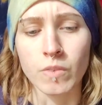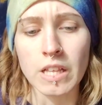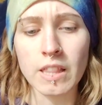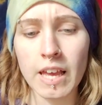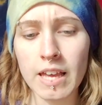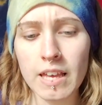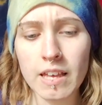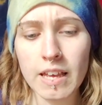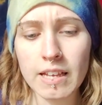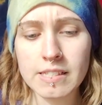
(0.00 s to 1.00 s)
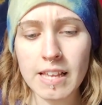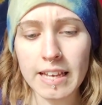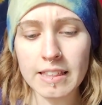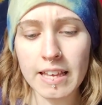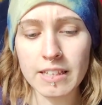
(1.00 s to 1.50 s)
It's
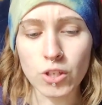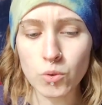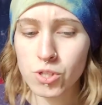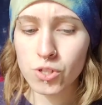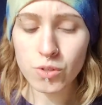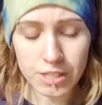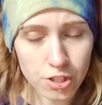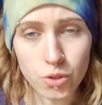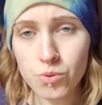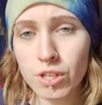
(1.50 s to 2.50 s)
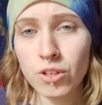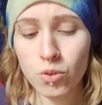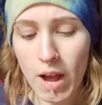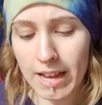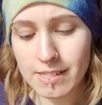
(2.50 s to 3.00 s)
like they use you, it's using
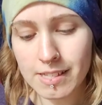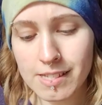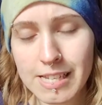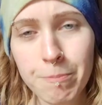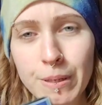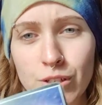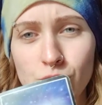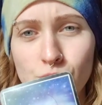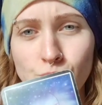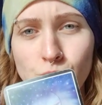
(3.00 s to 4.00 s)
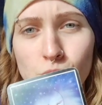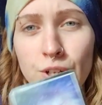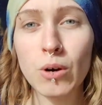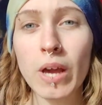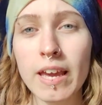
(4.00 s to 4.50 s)
you as a stepping stool,
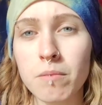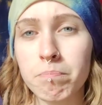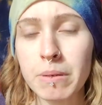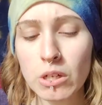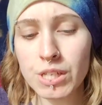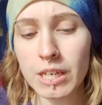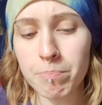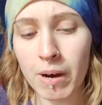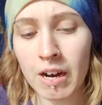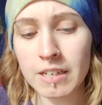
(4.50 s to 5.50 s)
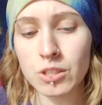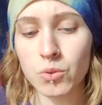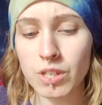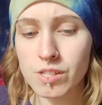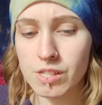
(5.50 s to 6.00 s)
okay, and building upon you
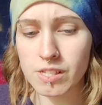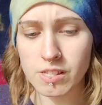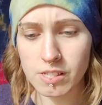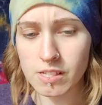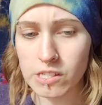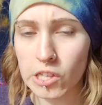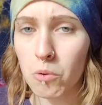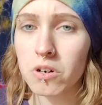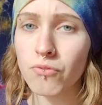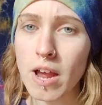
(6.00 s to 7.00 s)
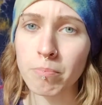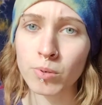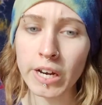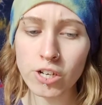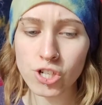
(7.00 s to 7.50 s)
these lower
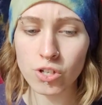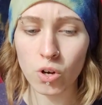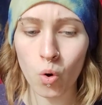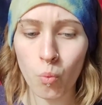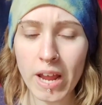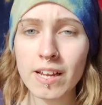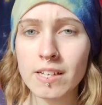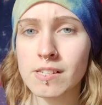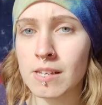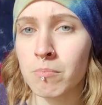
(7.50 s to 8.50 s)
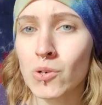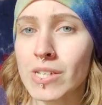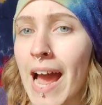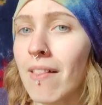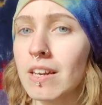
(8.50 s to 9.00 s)
vibrational ways and
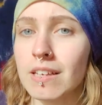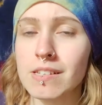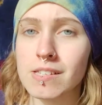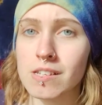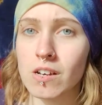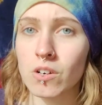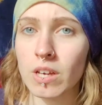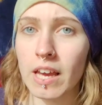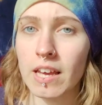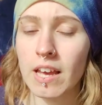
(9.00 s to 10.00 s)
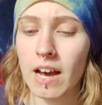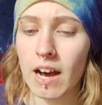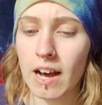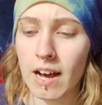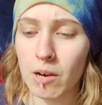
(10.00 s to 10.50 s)
modalities, okay,
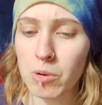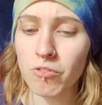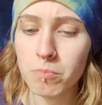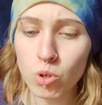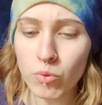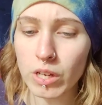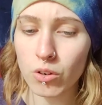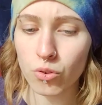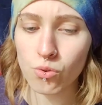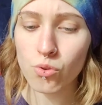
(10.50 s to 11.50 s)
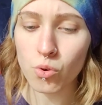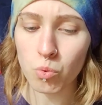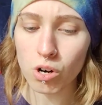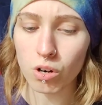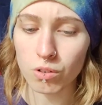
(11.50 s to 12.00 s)
of moving through the
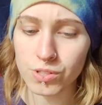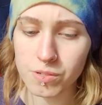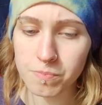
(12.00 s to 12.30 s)
world.